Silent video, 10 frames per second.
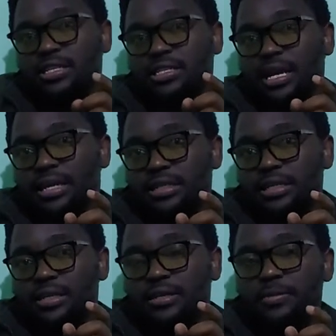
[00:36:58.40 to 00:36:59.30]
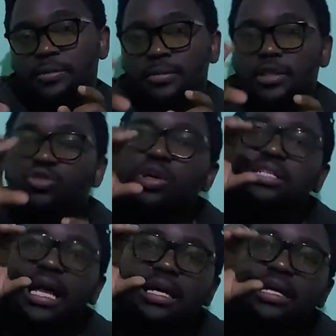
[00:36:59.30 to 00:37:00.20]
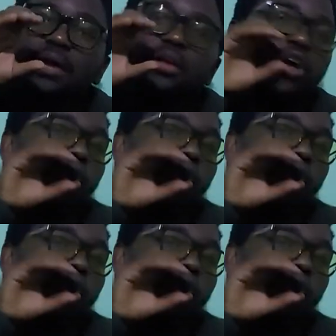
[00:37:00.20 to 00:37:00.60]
this side. So it's like an